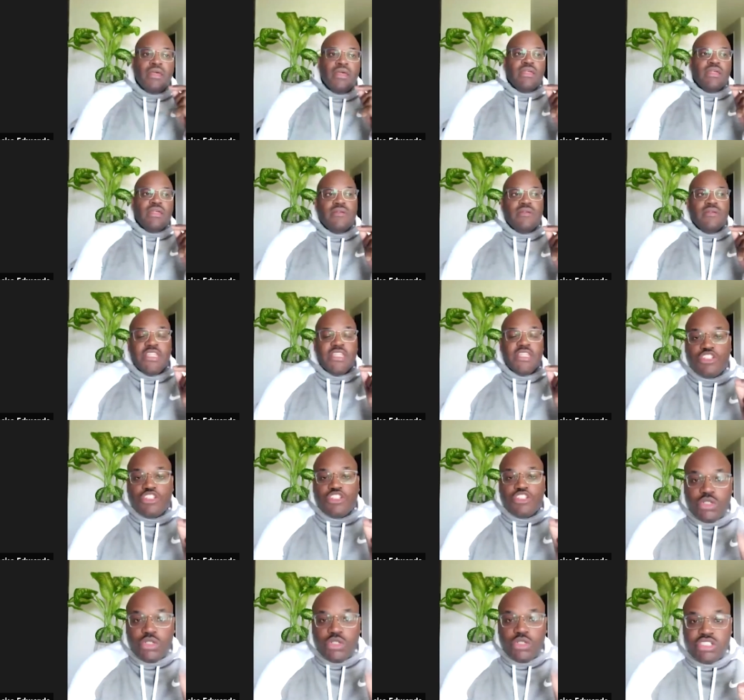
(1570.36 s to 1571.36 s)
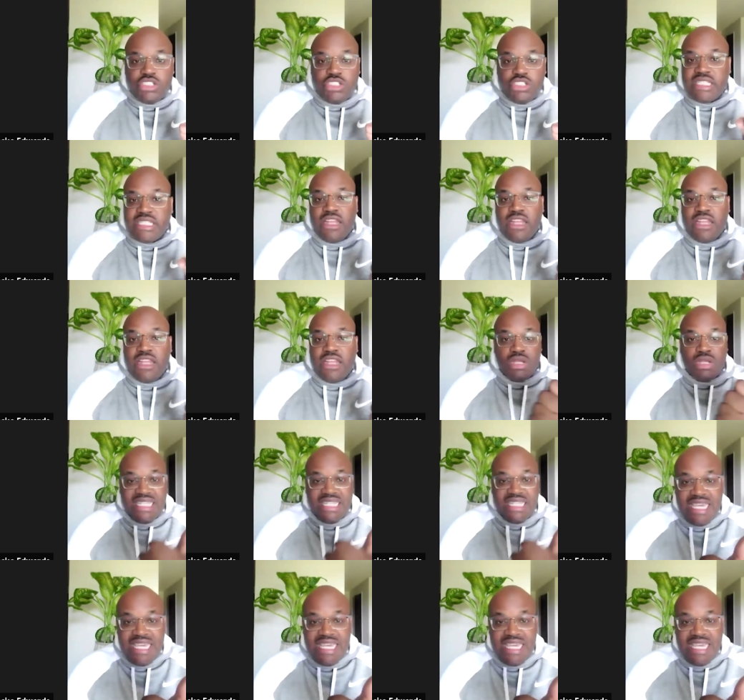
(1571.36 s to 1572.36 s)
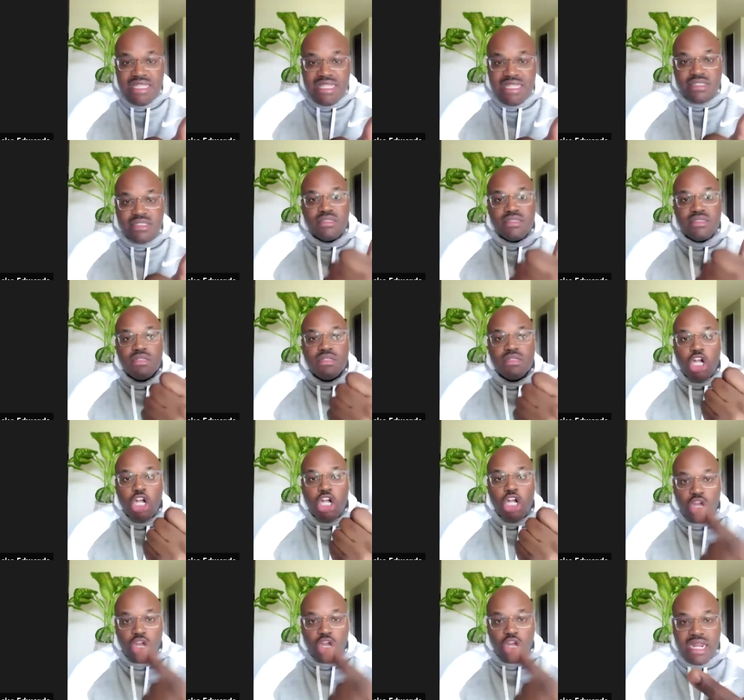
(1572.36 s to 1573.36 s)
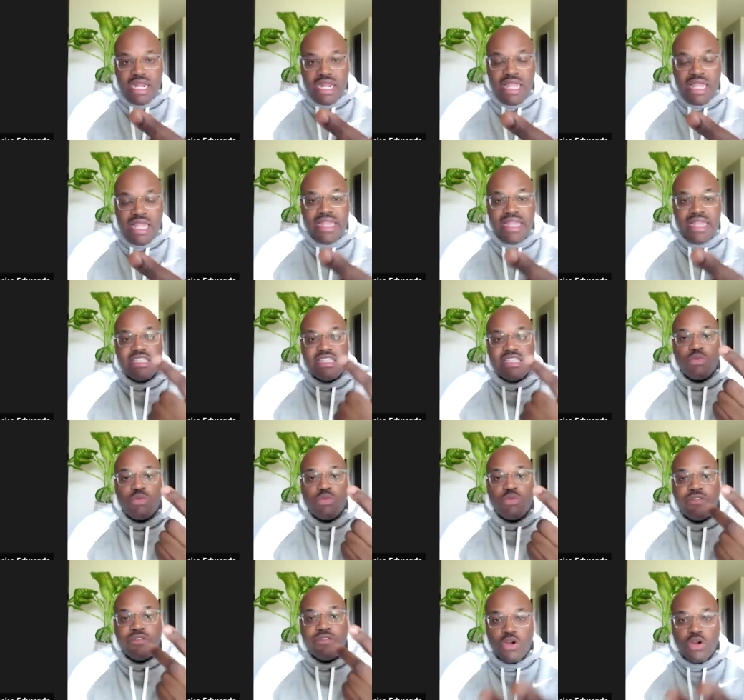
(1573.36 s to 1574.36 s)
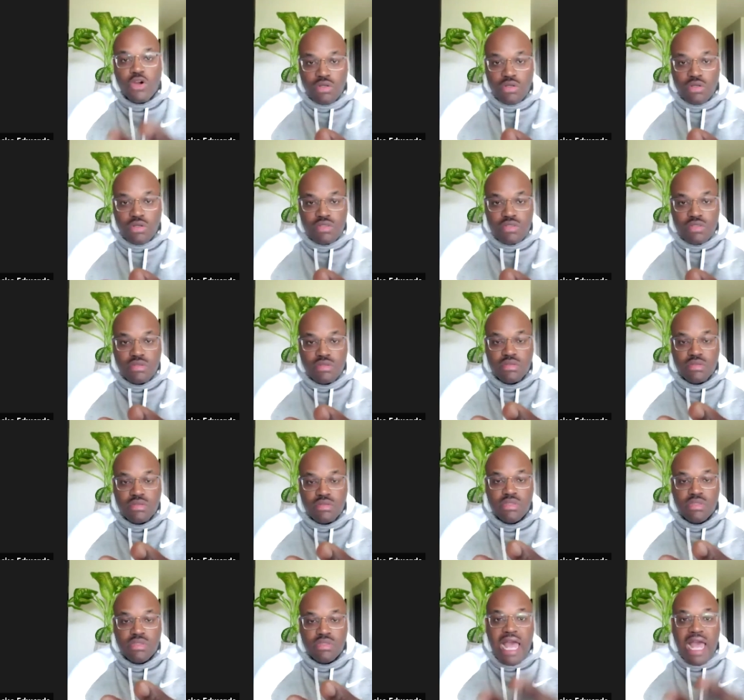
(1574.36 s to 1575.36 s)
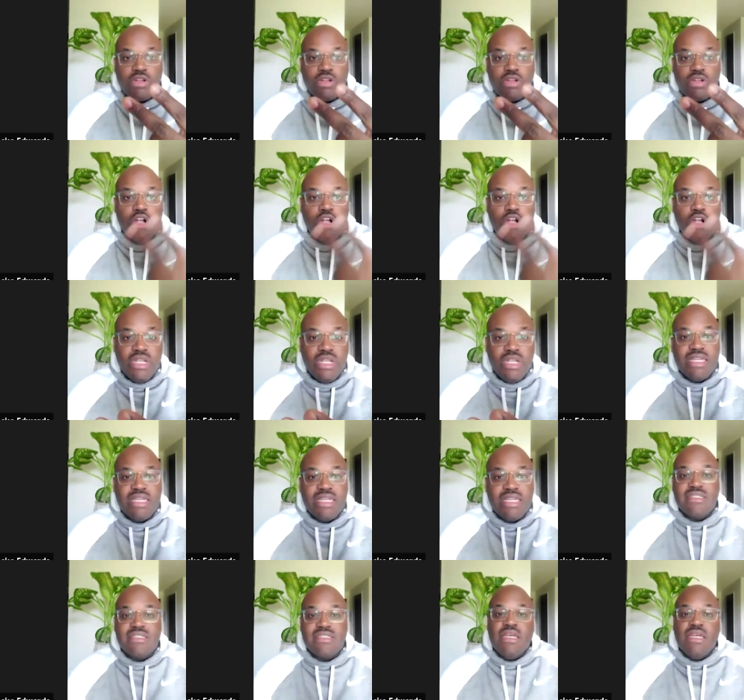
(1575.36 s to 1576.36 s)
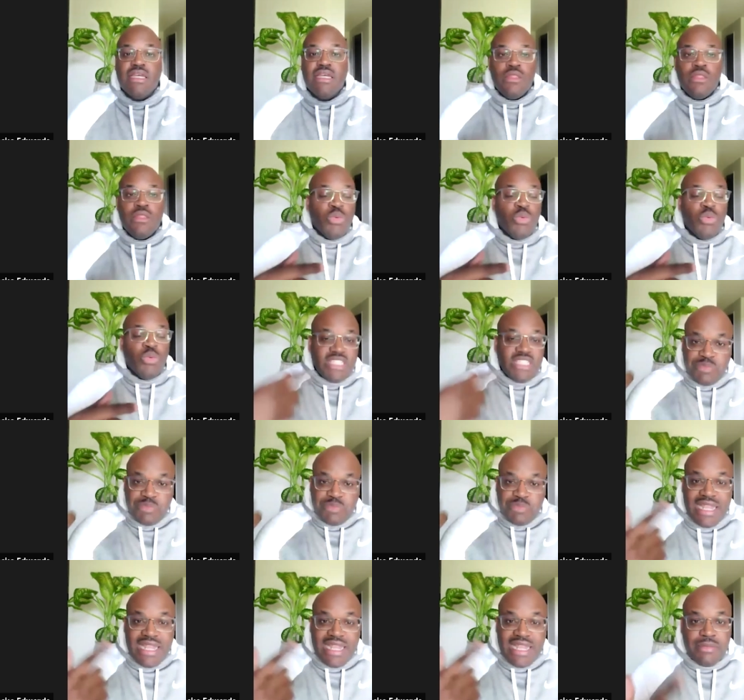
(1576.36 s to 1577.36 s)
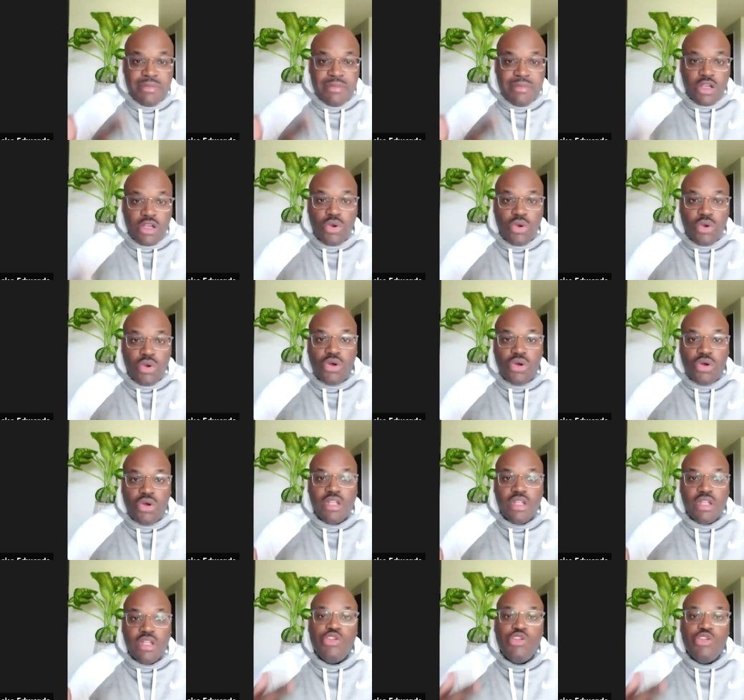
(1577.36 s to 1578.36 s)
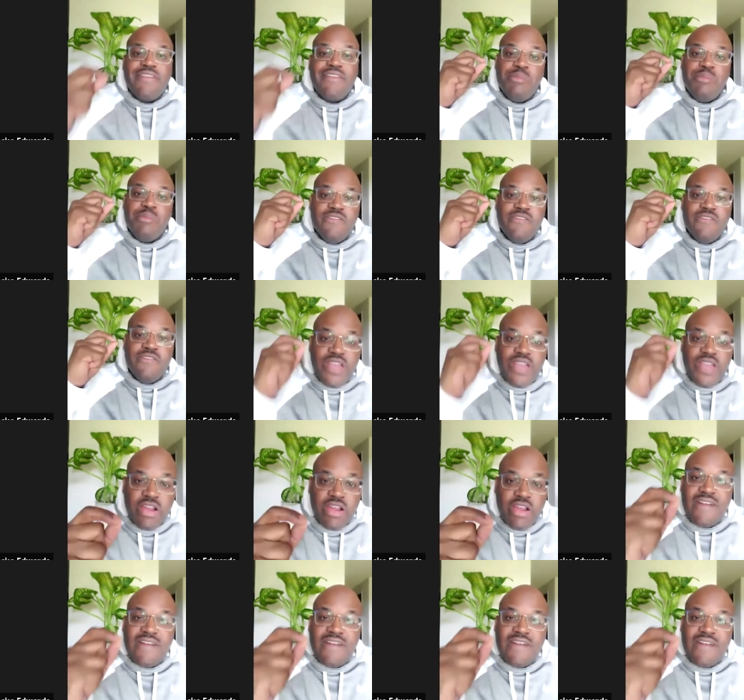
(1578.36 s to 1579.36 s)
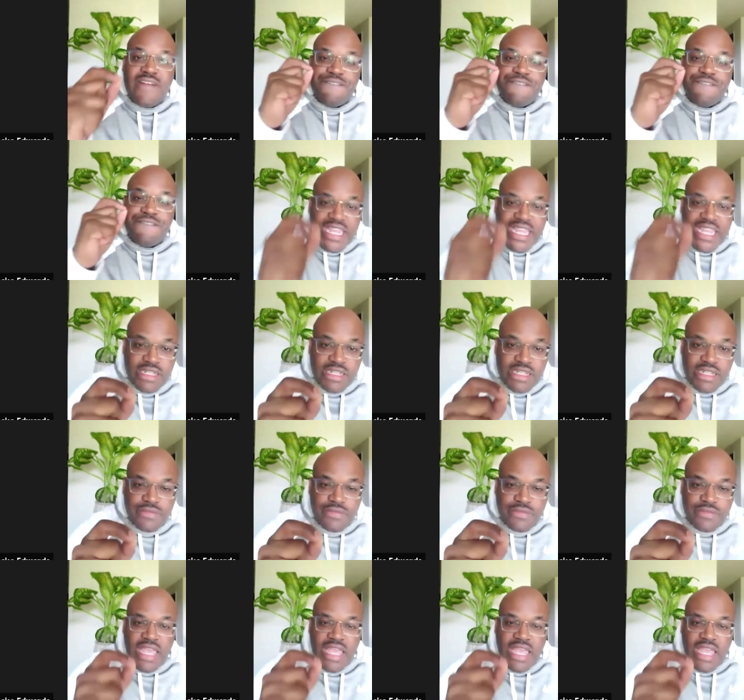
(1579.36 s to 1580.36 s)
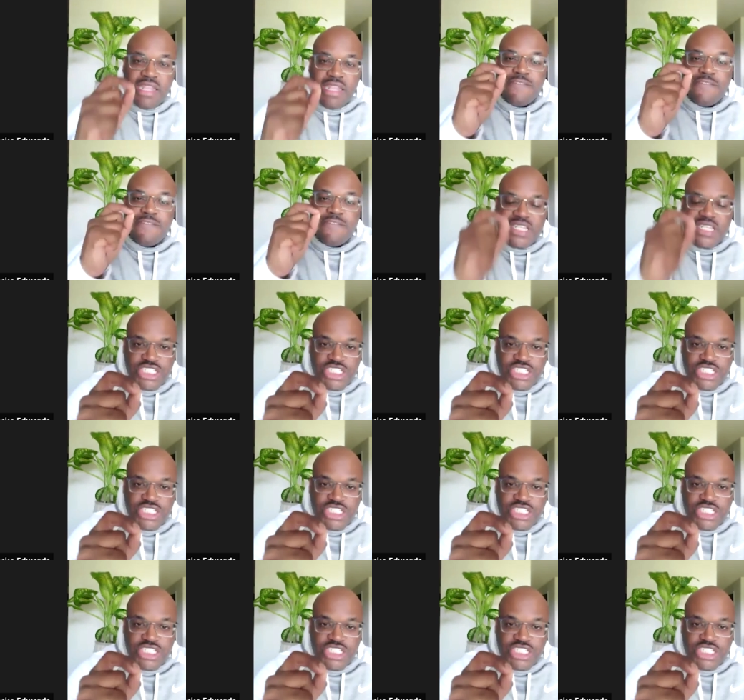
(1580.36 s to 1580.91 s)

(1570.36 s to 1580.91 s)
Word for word: this is what you're saying on leads current clients and referrals. I don't care who it is. With this pandemic going on, you have to be very effective and efficient.